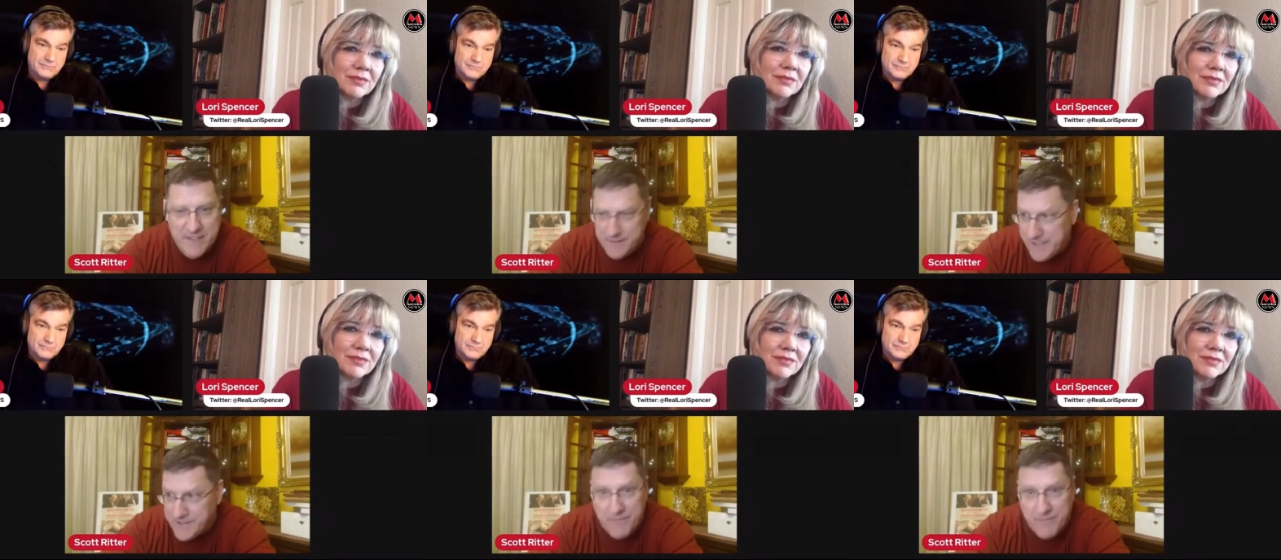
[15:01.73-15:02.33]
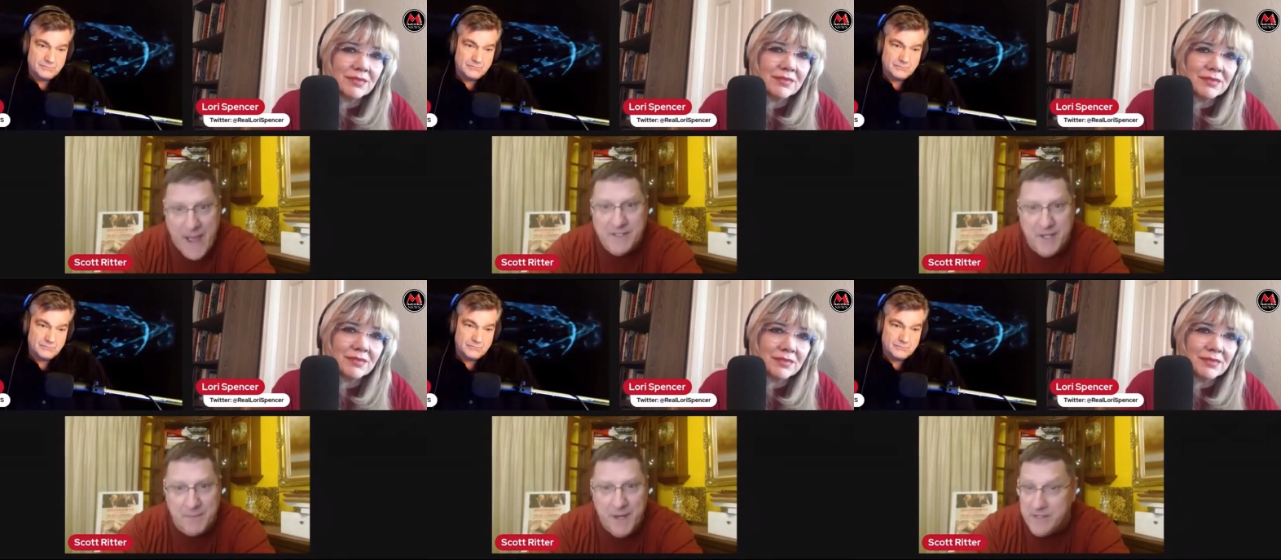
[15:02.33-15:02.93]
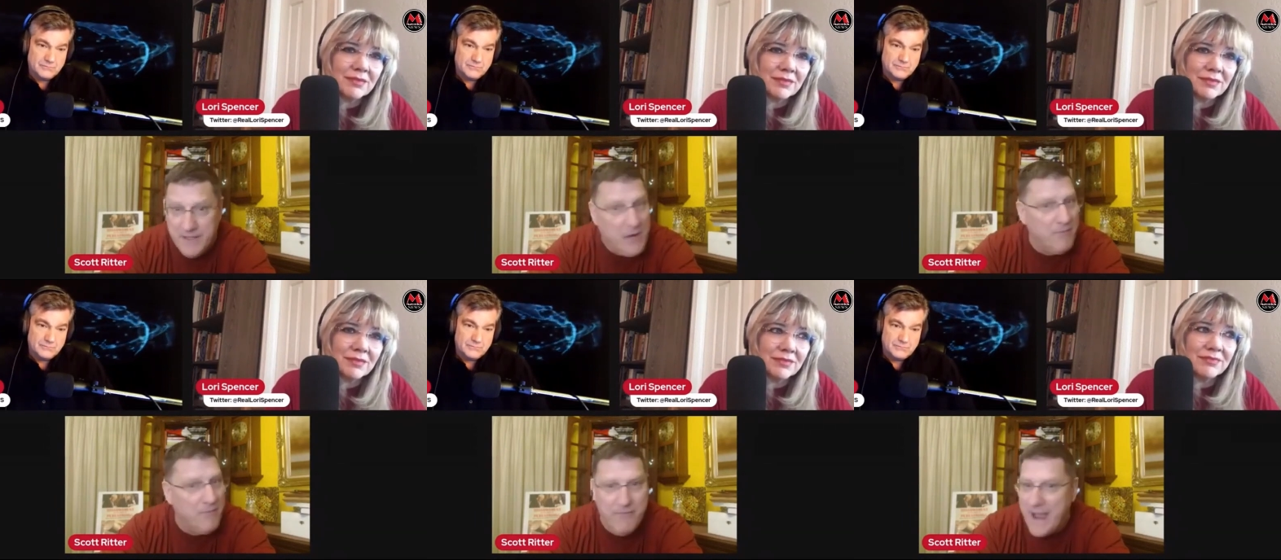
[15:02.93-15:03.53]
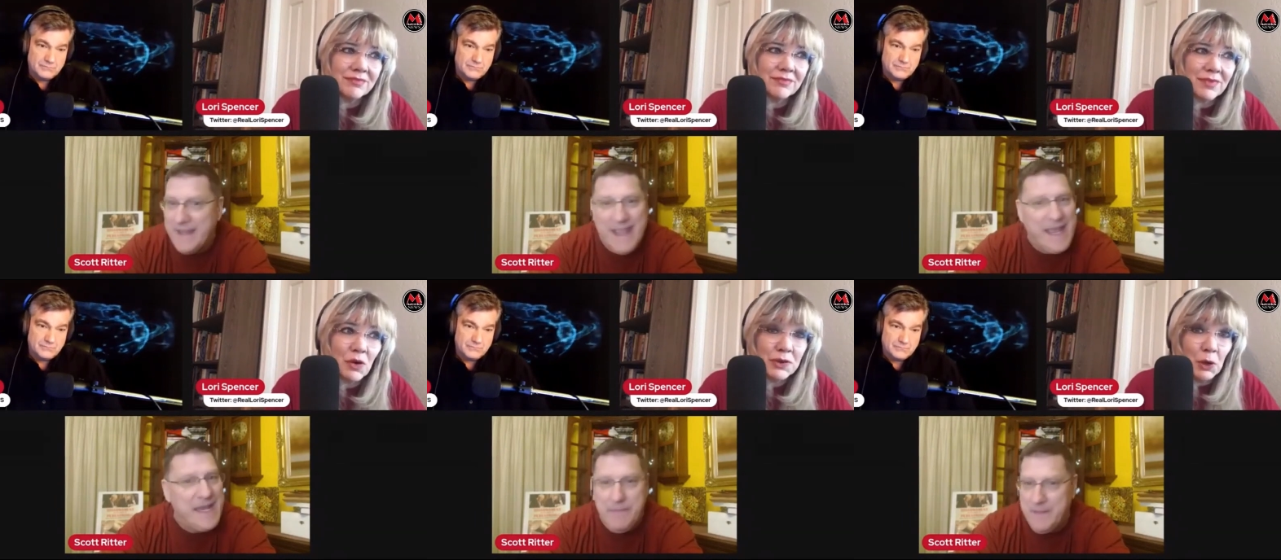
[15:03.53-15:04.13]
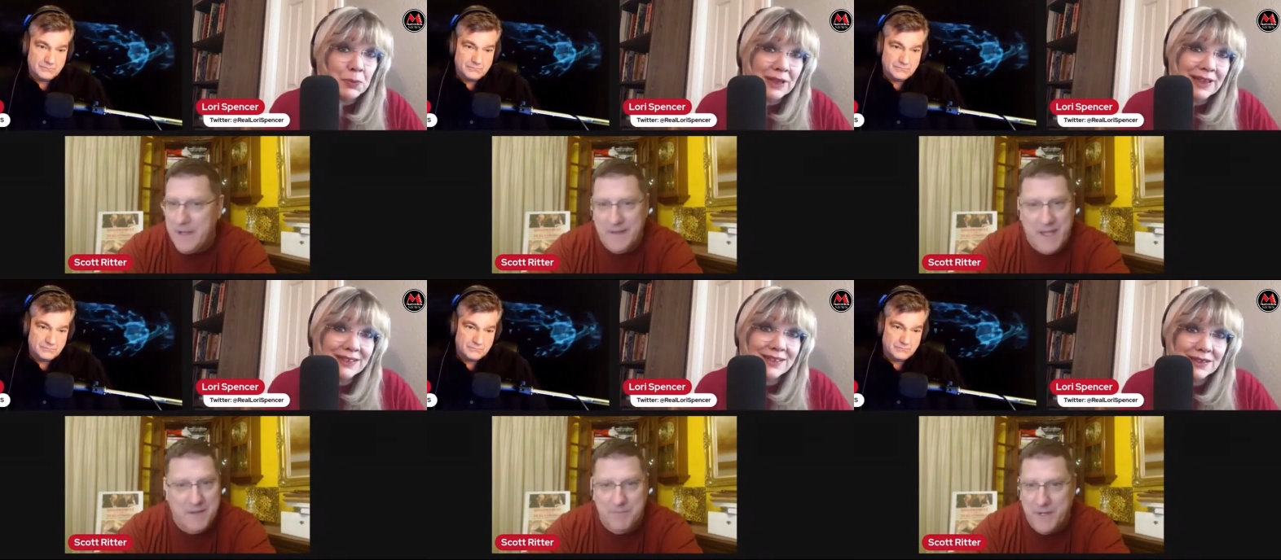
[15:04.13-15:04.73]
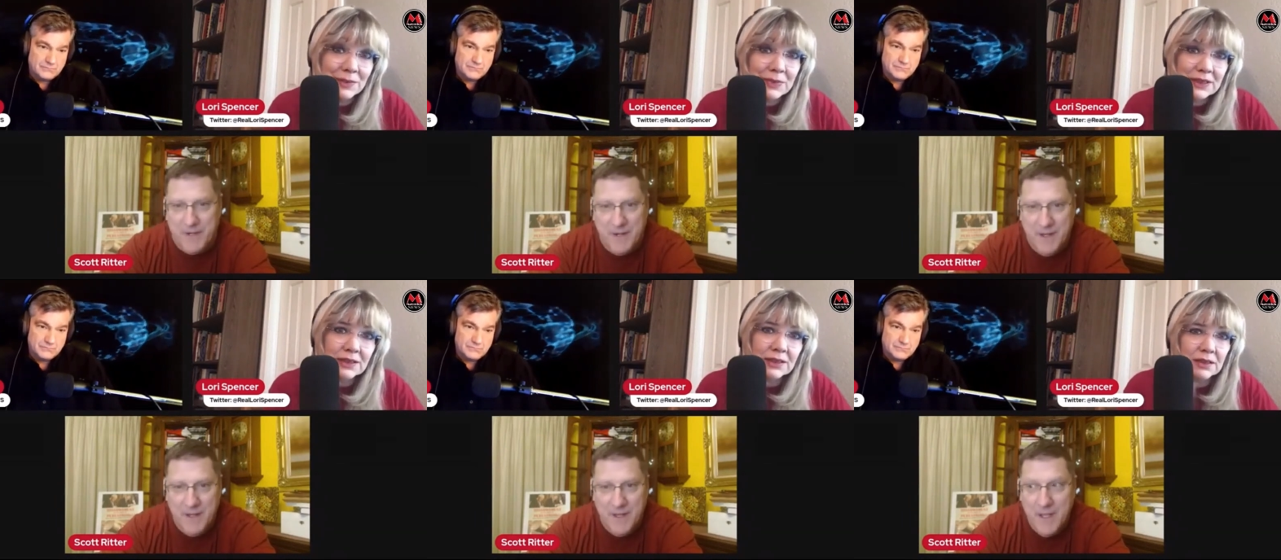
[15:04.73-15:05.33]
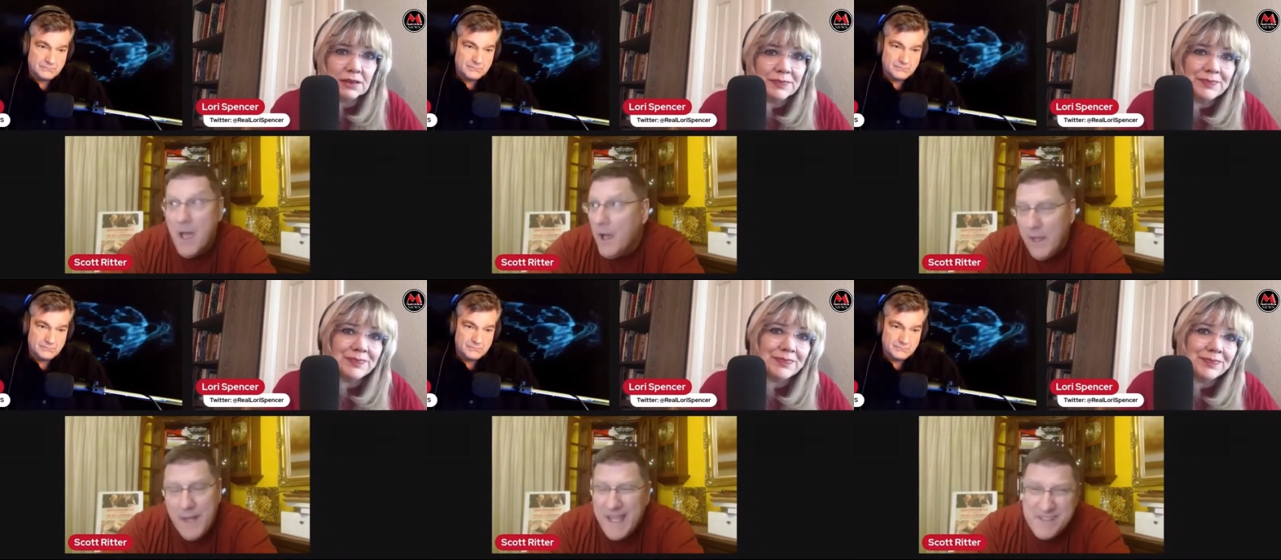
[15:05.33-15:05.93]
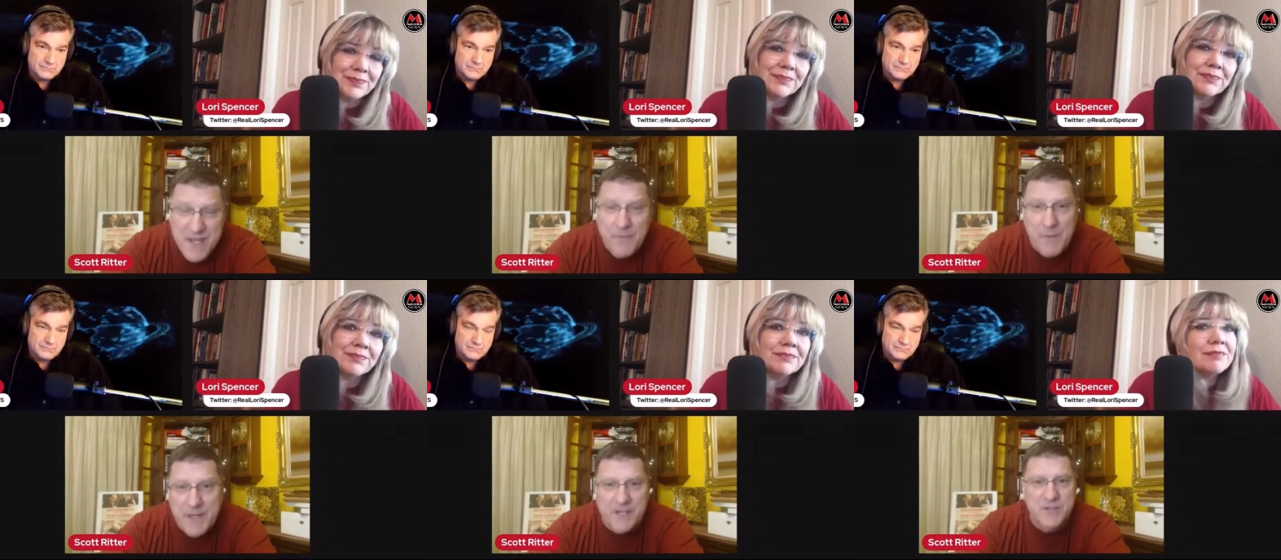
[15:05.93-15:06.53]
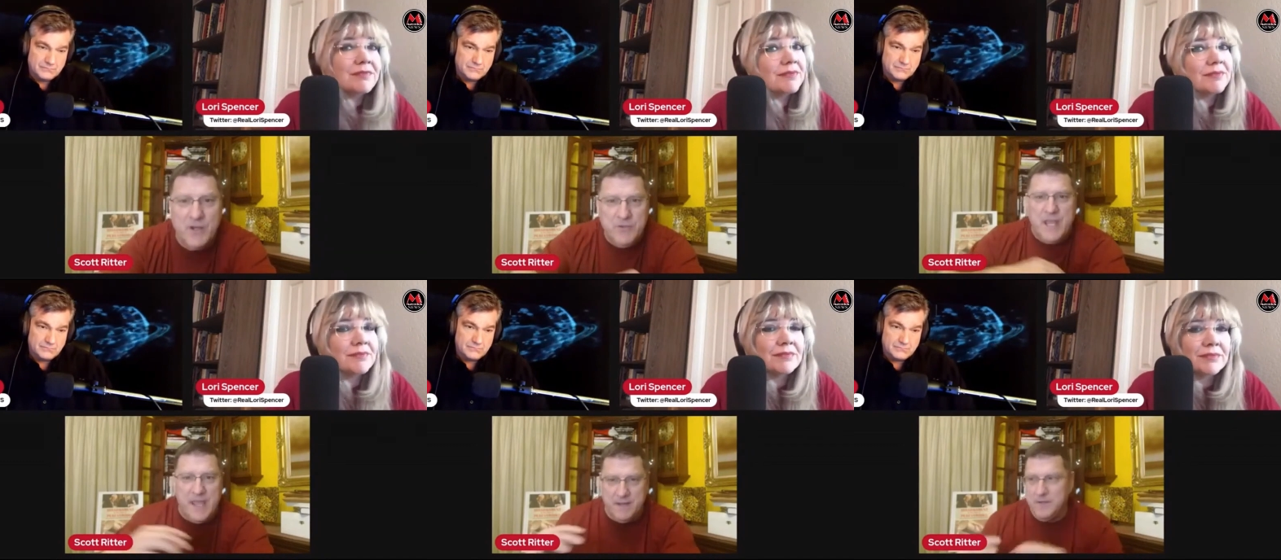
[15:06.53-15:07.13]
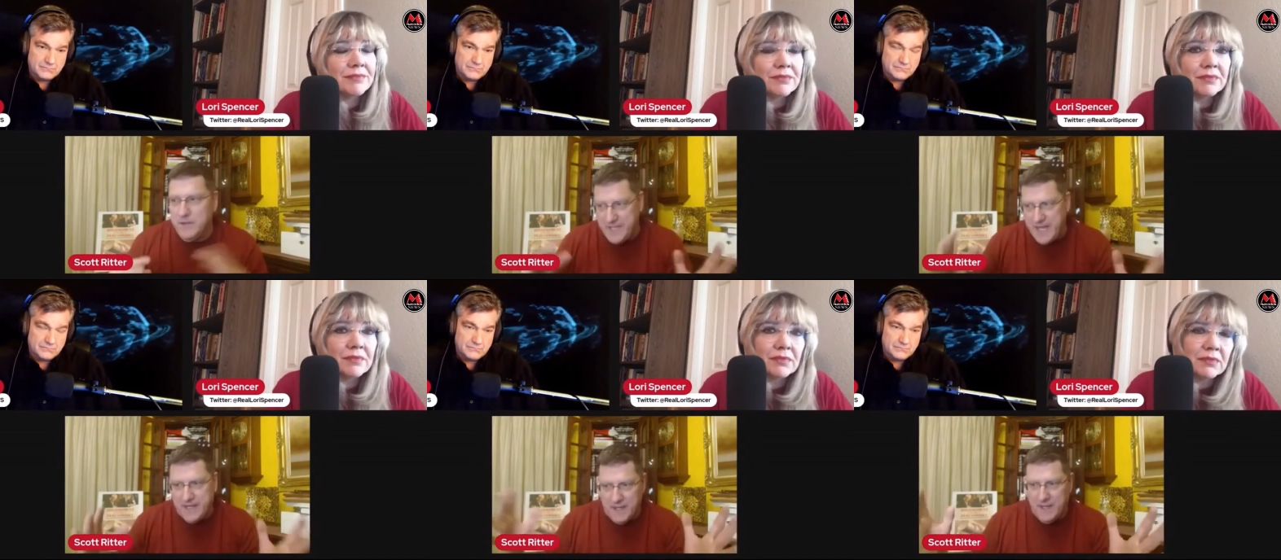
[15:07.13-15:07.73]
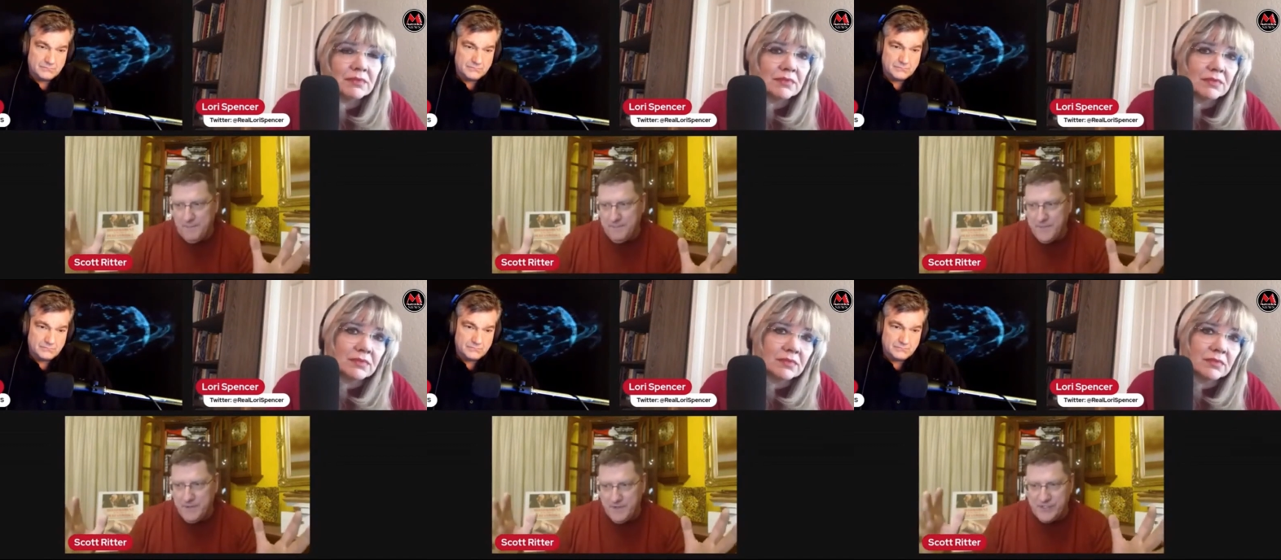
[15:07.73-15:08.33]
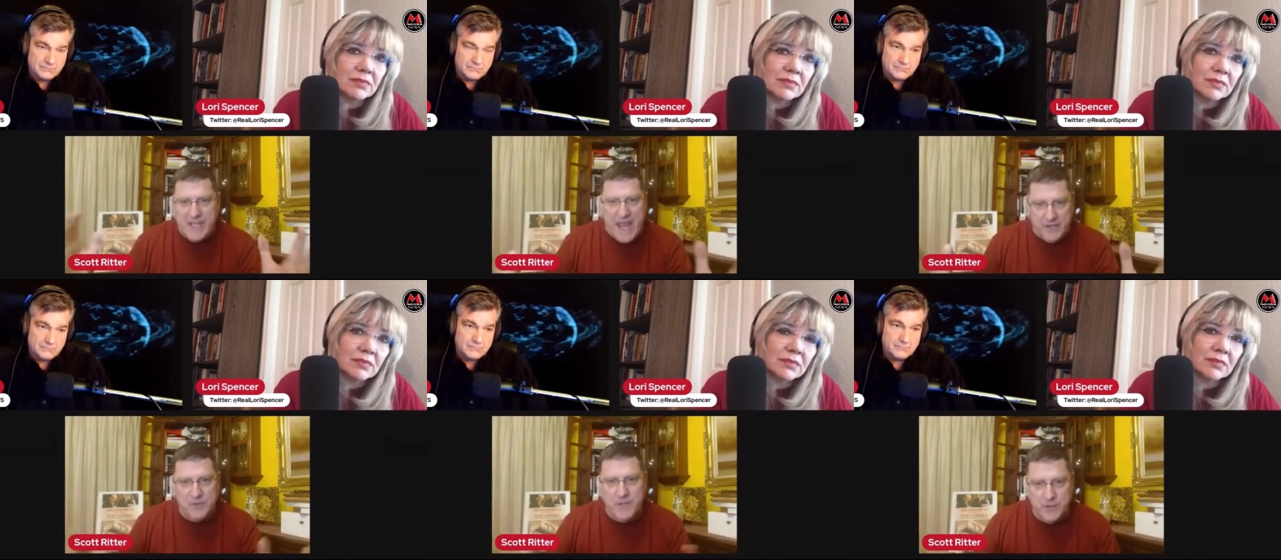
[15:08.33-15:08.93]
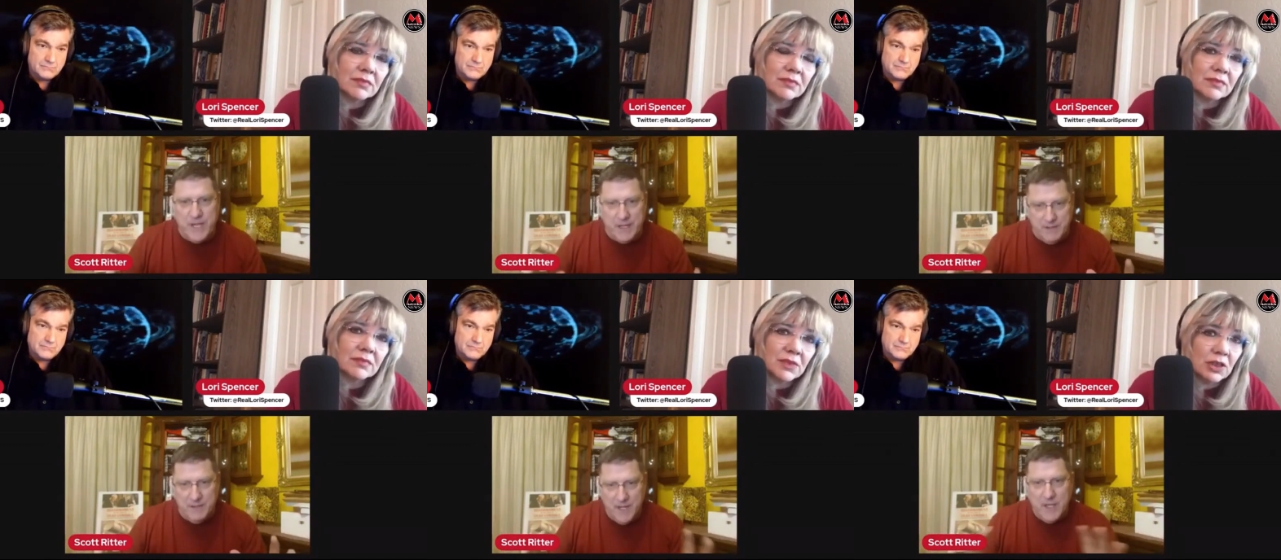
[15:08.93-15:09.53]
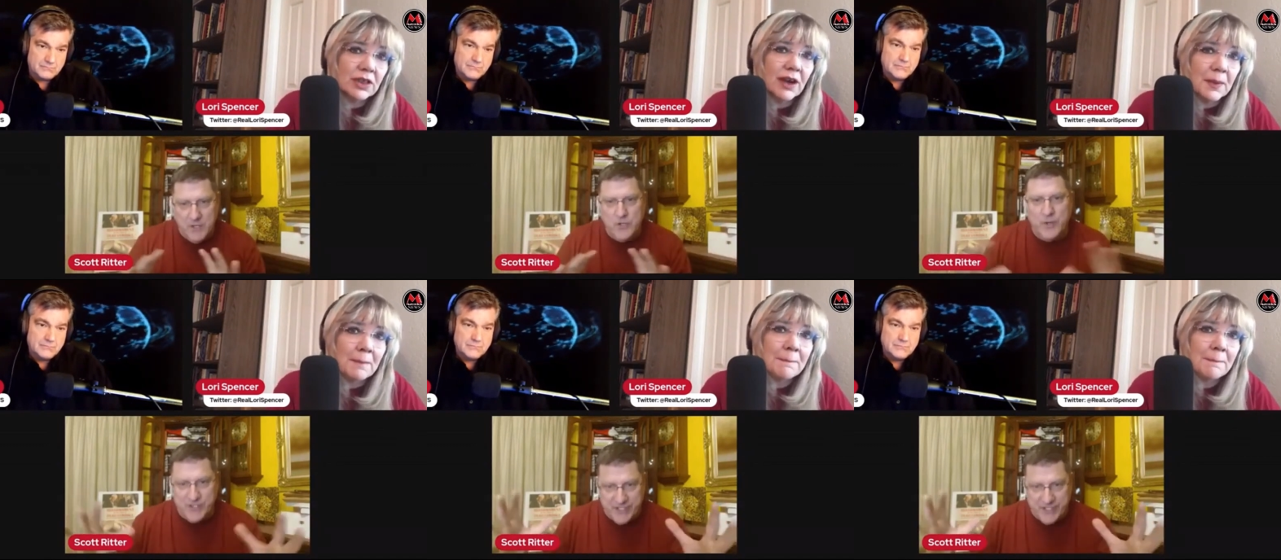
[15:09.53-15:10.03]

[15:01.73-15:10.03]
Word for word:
Speaker 1: He said because they'll find something. I said they won't hmm. find. They they'll
Speaker 2: plant like something.
Speaker 1: Well, that's different because no, you take you take uh, you scan you you get yeah. you do a